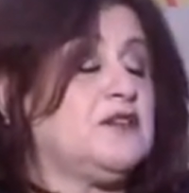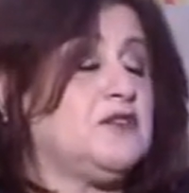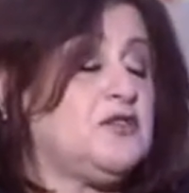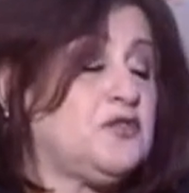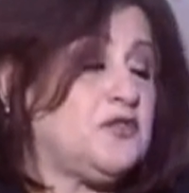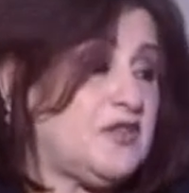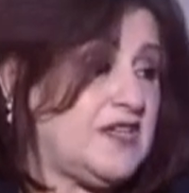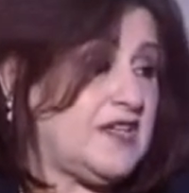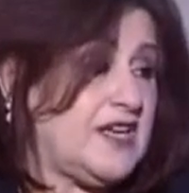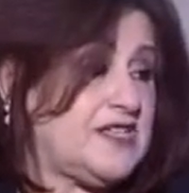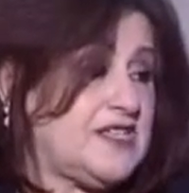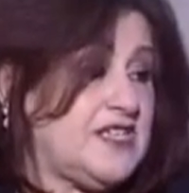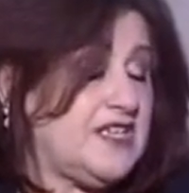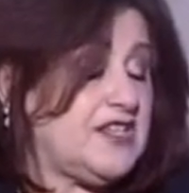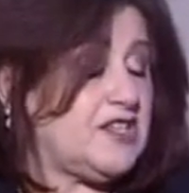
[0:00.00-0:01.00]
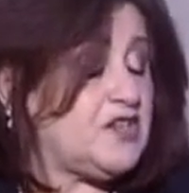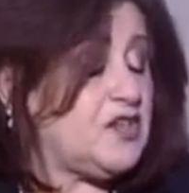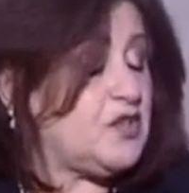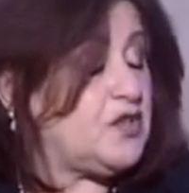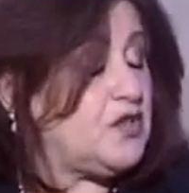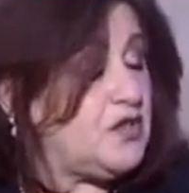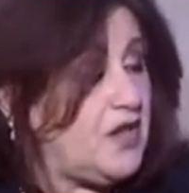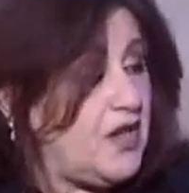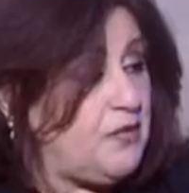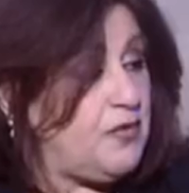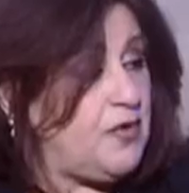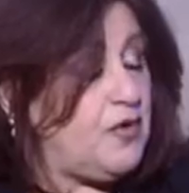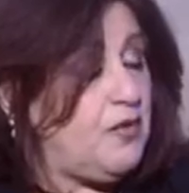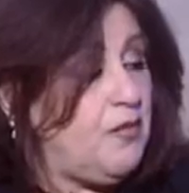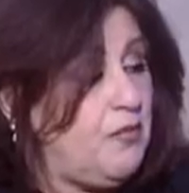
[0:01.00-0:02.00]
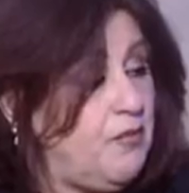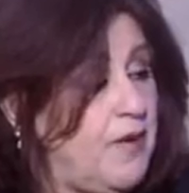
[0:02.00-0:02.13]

shouldn't exceed a certain number,